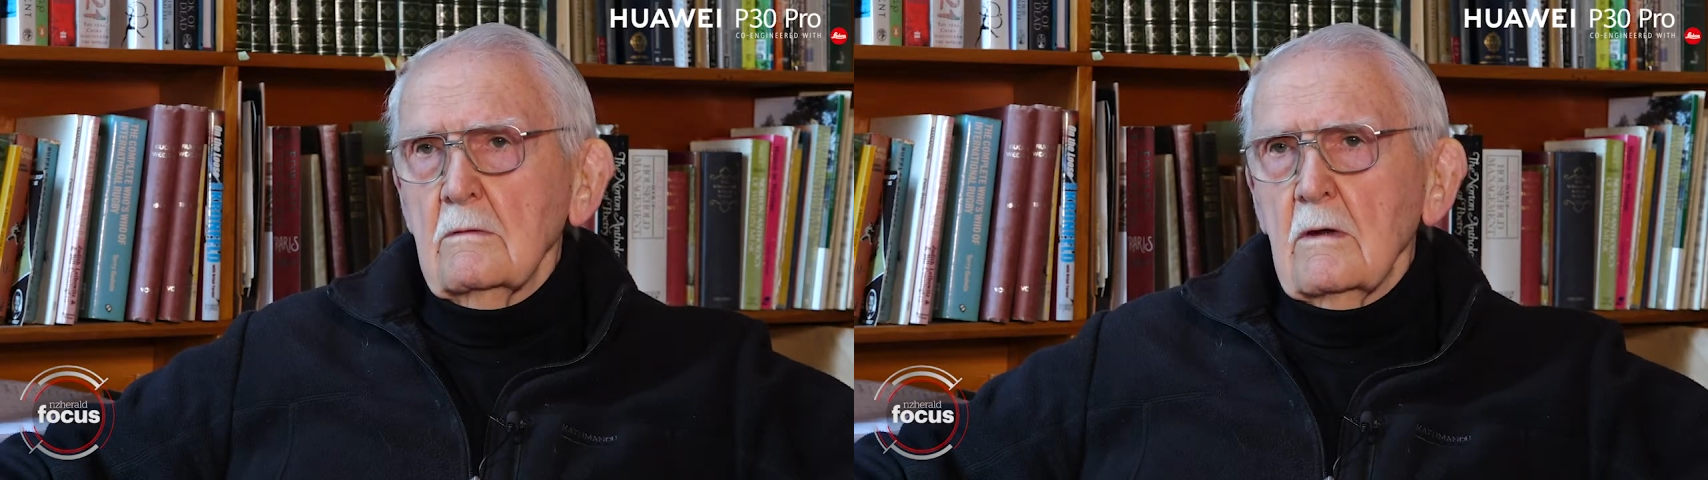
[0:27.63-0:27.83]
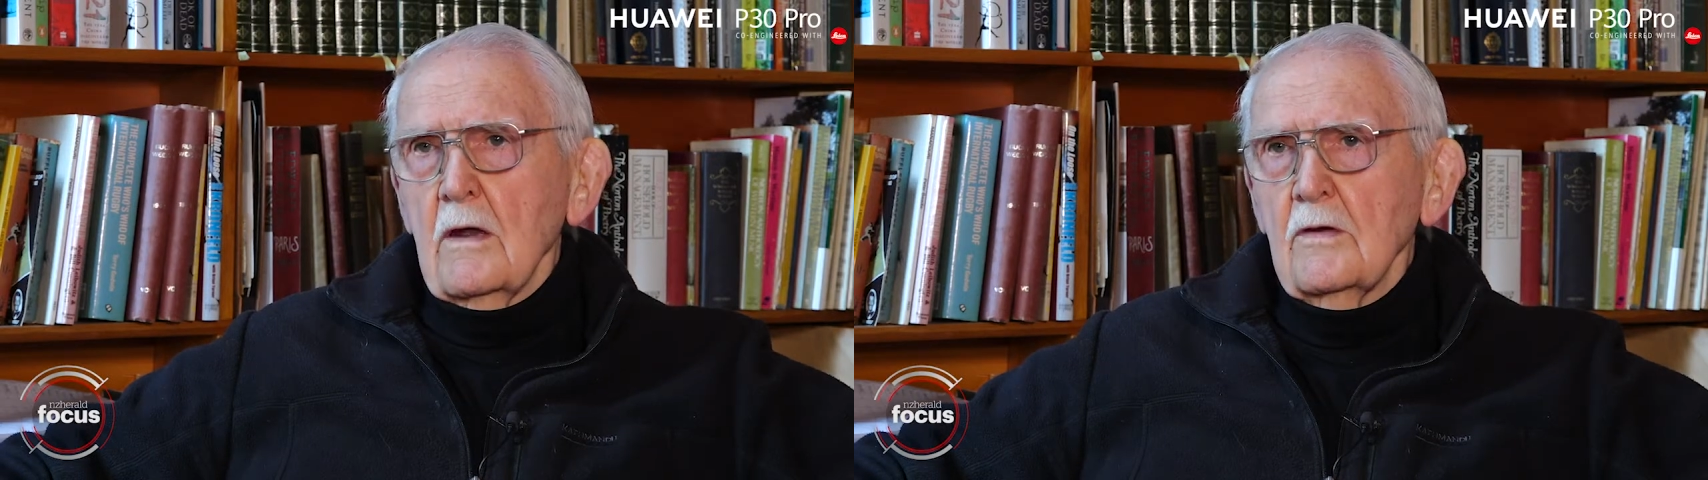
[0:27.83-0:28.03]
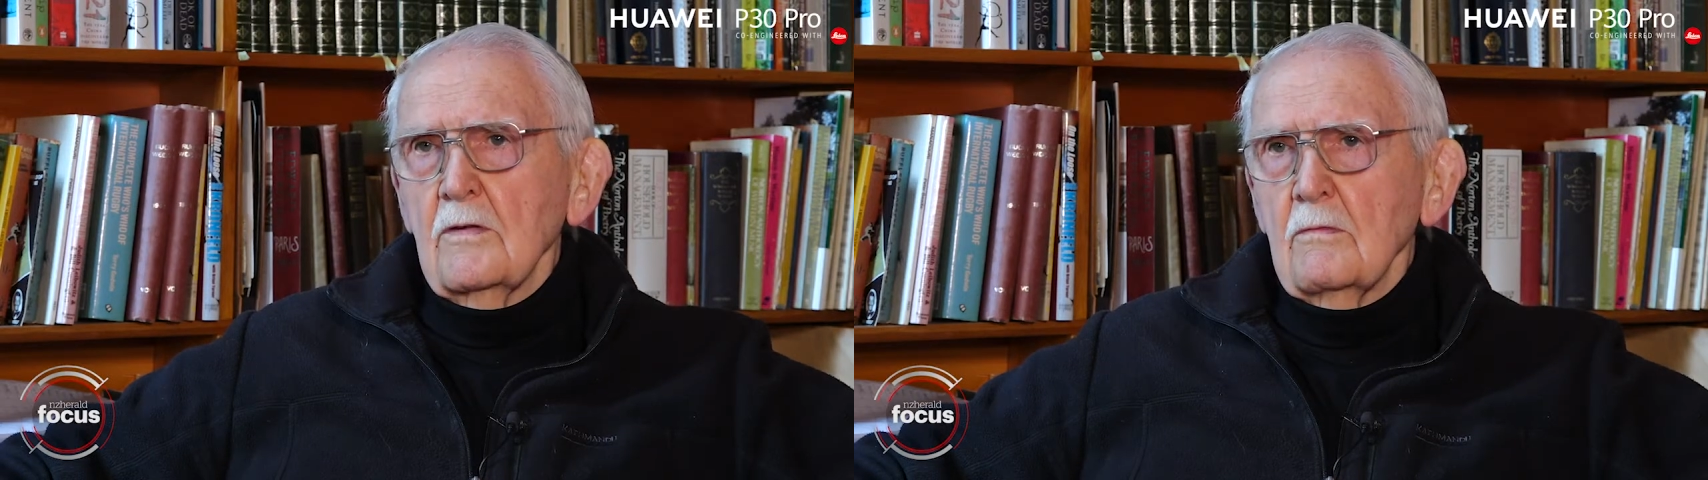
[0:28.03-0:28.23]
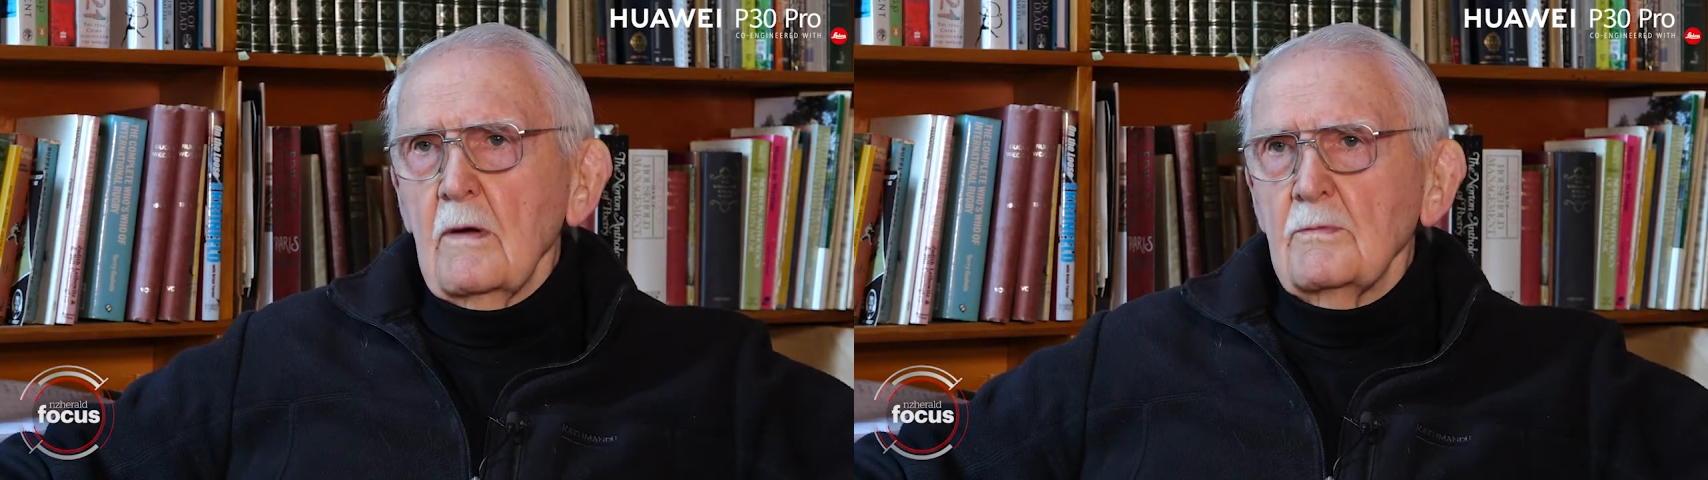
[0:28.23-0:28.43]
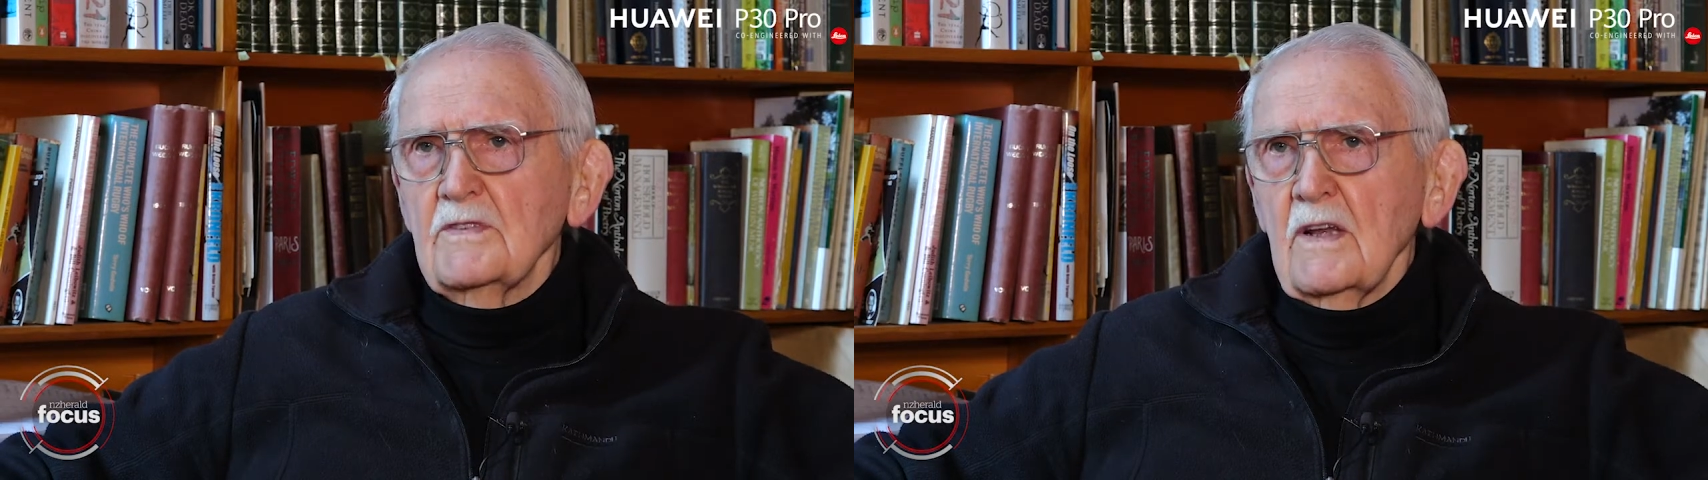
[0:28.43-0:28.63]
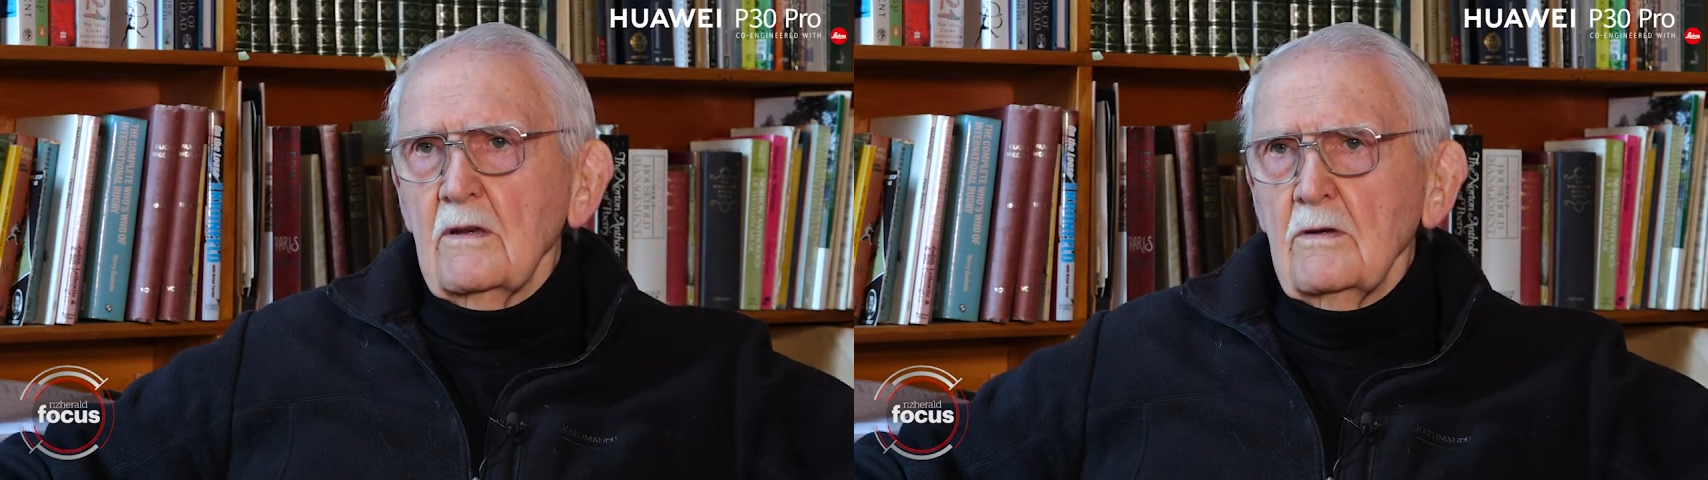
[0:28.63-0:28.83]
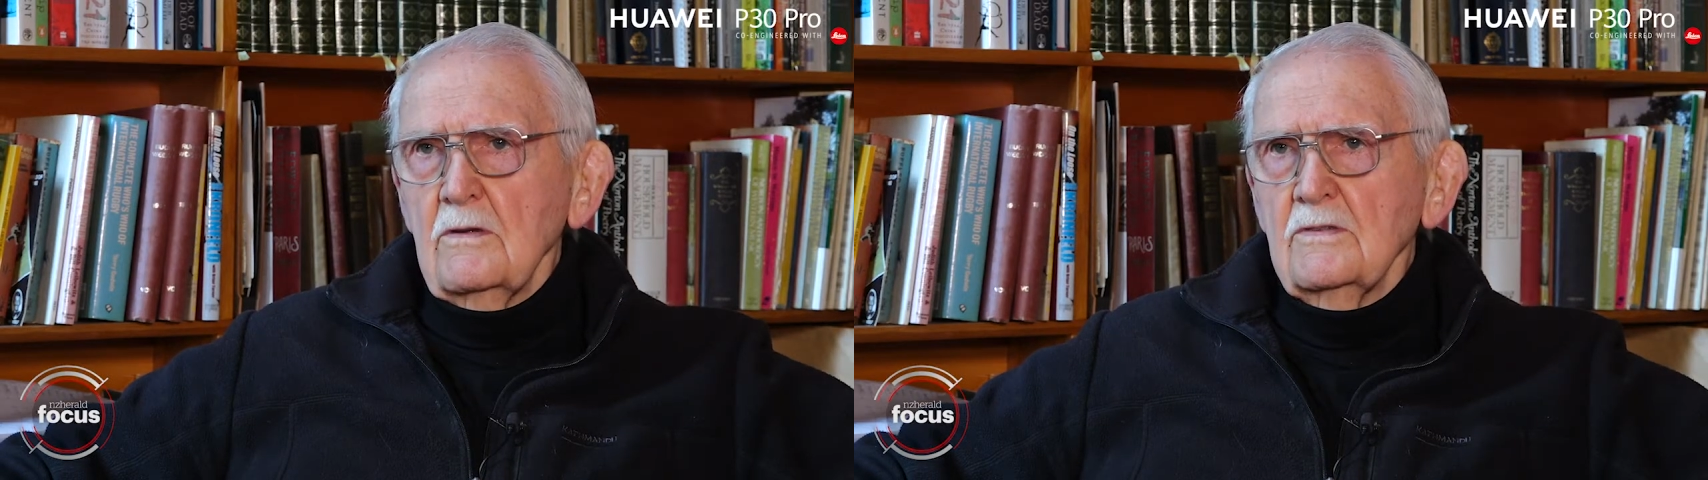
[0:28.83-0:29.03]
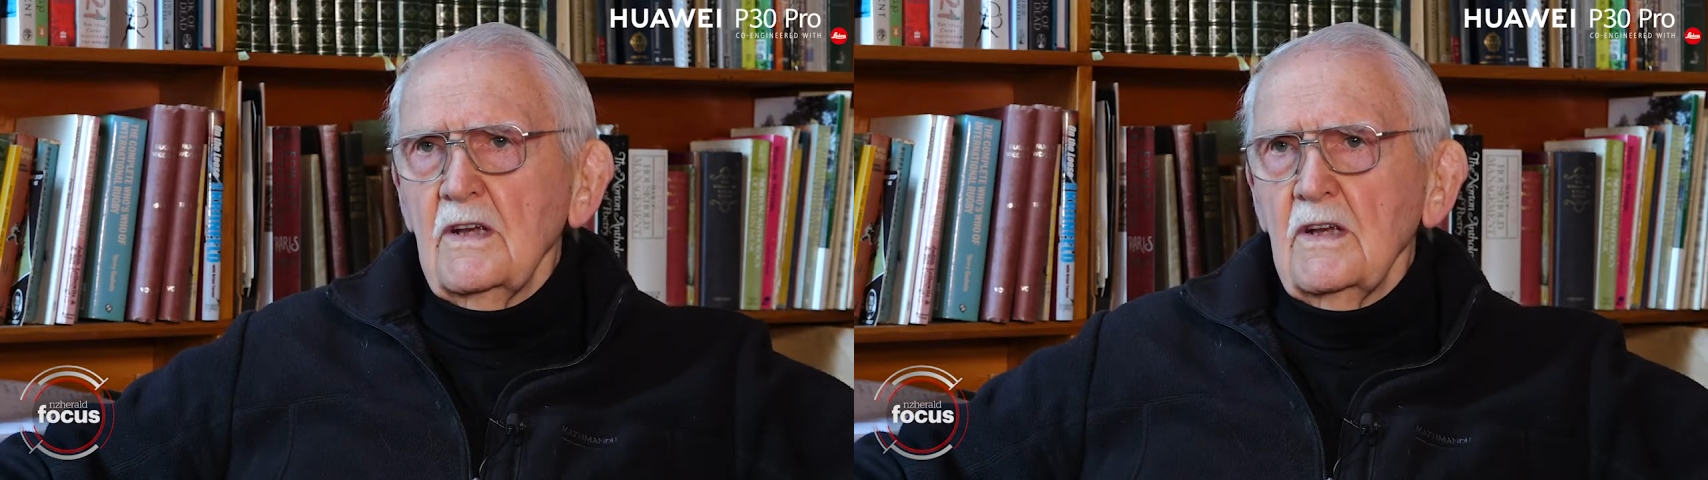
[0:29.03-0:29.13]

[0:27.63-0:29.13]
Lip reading: going to represent New